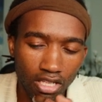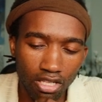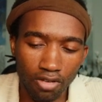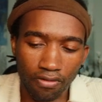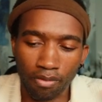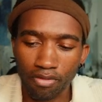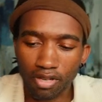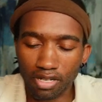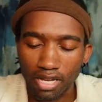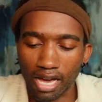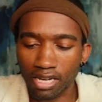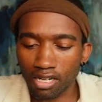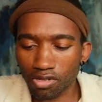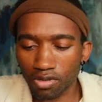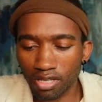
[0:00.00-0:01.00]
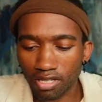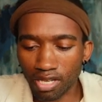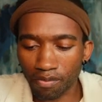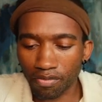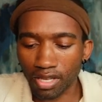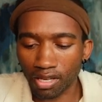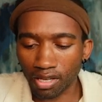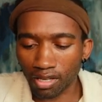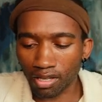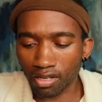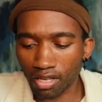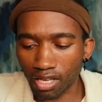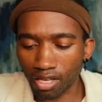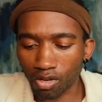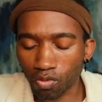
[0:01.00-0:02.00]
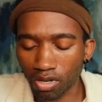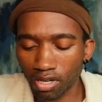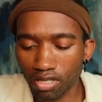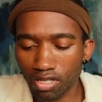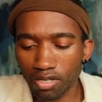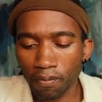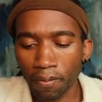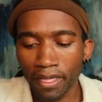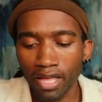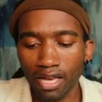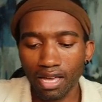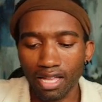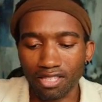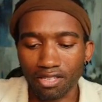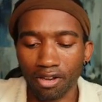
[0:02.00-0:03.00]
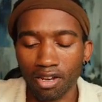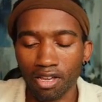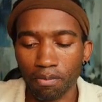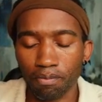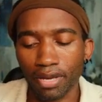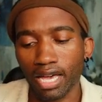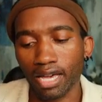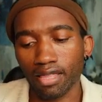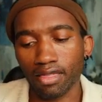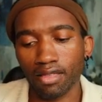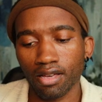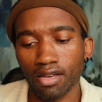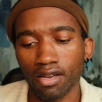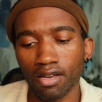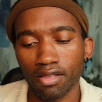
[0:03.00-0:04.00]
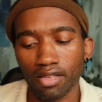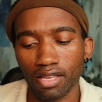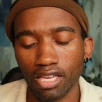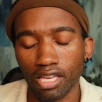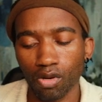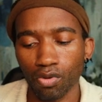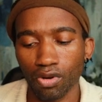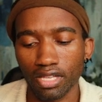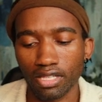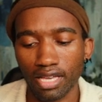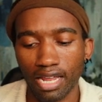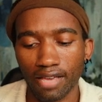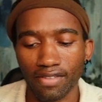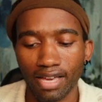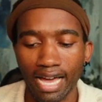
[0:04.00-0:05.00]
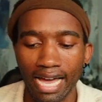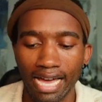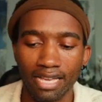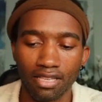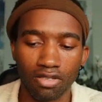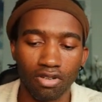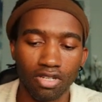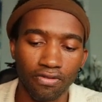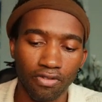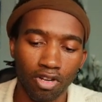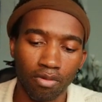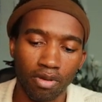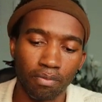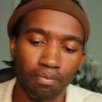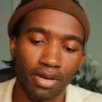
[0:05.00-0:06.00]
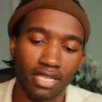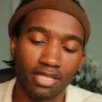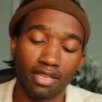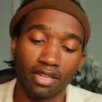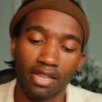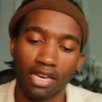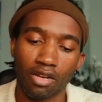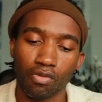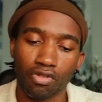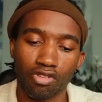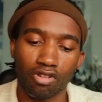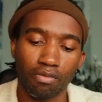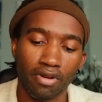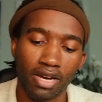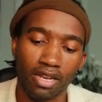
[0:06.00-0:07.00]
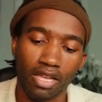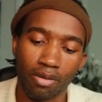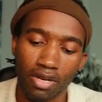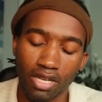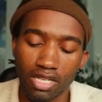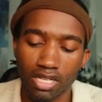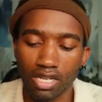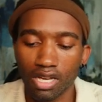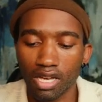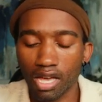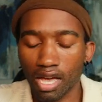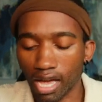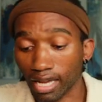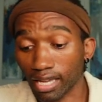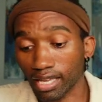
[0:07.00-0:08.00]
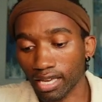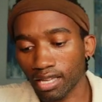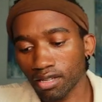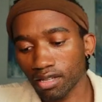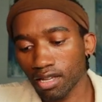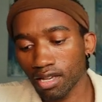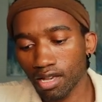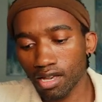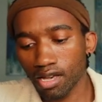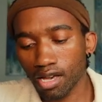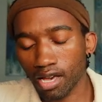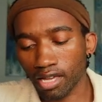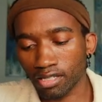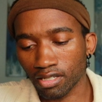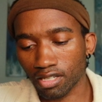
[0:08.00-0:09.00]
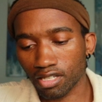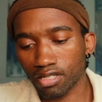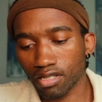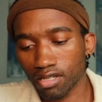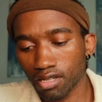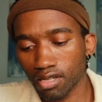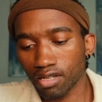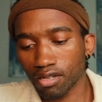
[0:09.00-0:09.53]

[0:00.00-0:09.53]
So from the 100 and something keywords, it's gonna pick the keywords that have the highest search volume and best align with your brand image again, and just